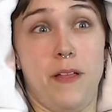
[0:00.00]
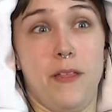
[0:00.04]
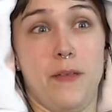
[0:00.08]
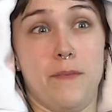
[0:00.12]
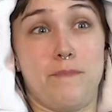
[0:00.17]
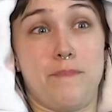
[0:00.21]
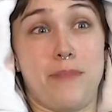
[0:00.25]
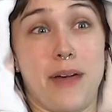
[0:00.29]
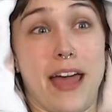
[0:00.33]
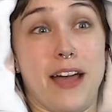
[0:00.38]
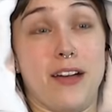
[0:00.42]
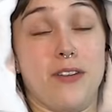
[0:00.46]
the
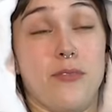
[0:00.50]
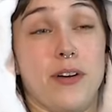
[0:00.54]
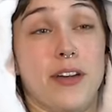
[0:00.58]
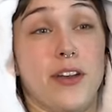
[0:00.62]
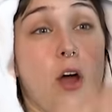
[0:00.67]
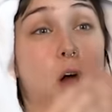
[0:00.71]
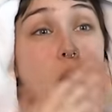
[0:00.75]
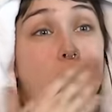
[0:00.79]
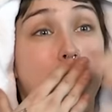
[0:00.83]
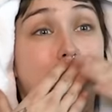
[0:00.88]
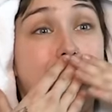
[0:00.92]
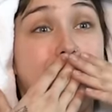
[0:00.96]
penguin.
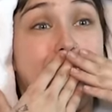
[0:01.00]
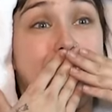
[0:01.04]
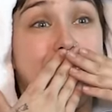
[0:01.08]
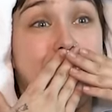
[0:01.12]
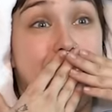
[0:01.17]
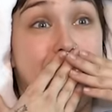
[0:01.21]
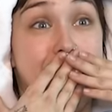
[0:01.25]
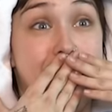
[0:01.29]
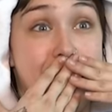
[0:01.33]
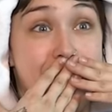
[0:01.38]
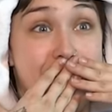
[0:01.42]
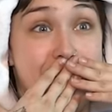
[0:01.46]
Oh my
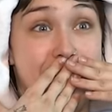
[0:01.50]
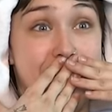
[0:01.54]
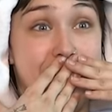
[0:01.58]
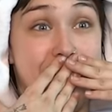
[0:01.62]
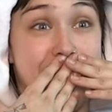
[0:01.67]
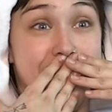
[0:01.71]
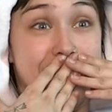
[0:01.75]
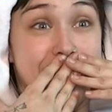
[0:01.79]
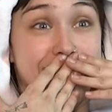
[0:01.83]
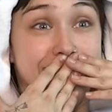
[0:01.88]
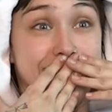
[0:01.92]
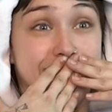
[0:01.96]

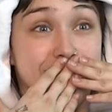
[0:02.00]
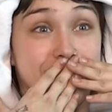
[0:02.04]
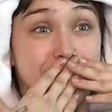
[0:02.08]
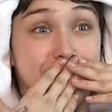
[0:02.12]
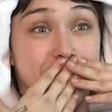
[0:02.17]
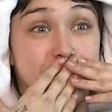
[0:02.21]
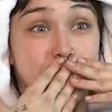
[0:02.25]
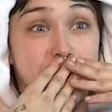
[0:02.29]
gosh.